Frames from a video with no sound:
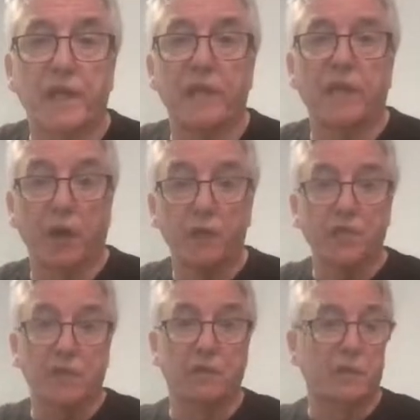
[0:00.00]
had a house
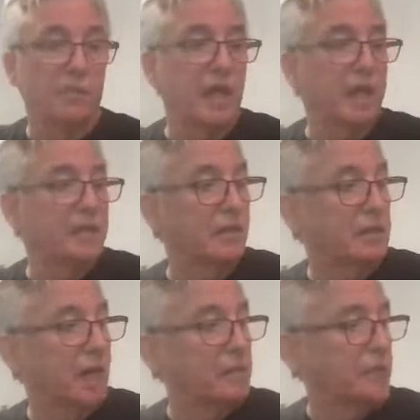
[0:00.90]
down in Playa del
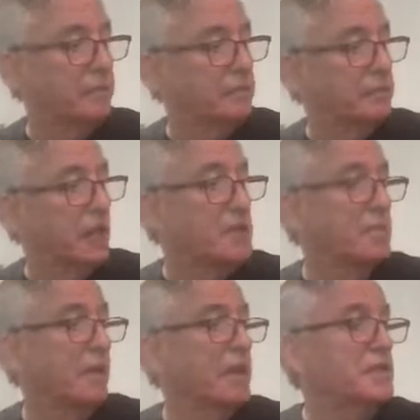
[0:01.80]
Carmen. Nice
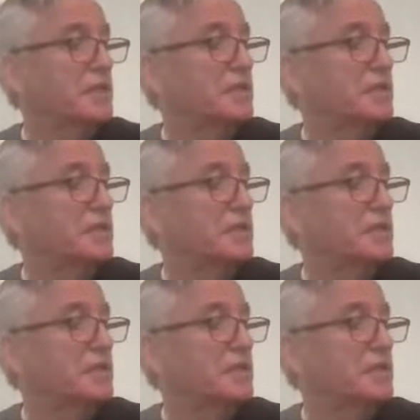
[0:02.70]
place.